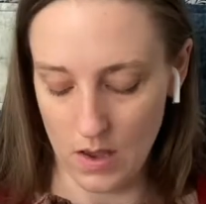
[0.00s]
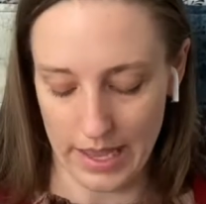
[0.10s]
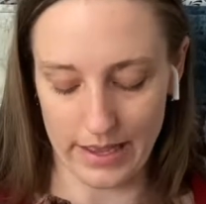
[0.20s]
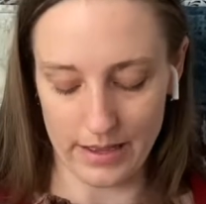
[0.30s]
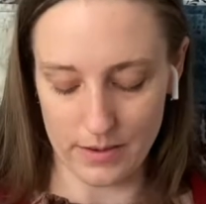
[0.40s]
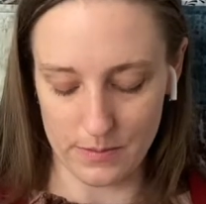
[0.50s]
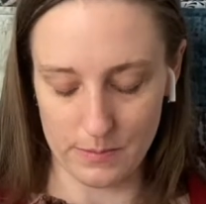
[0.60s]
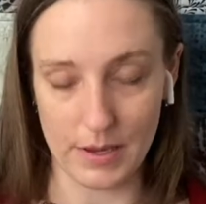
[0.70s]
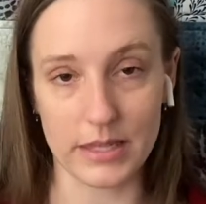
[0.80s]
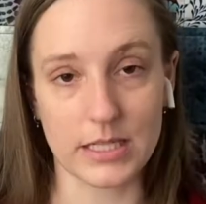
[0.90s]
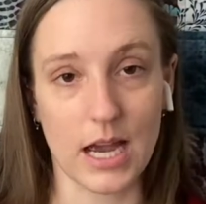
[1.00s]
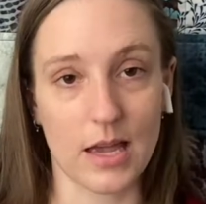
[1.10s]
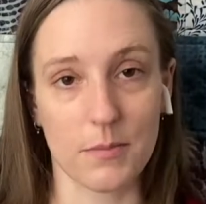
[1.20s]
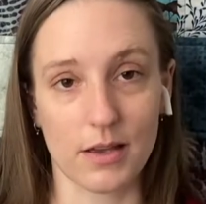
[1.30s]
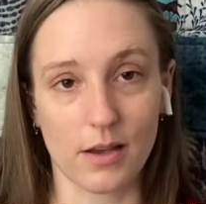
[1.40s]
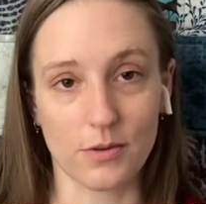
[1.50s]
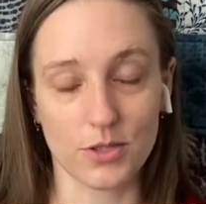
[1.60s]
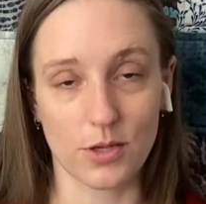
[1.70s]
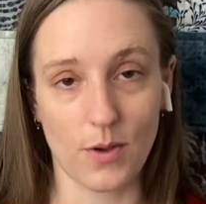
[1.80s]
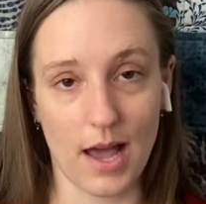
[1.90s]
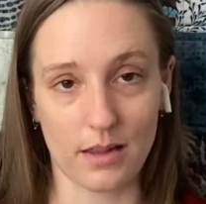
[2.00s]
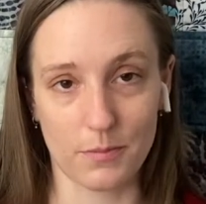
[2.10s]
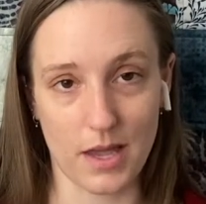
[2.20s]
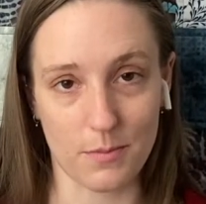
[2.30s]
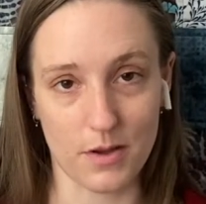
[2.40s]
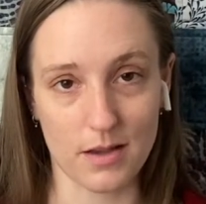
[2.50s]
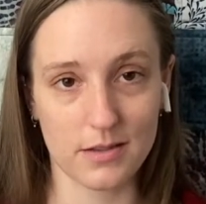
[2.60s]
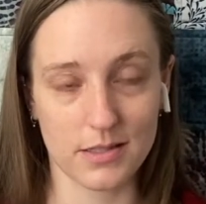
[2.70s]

um, by the time I go to Alabama.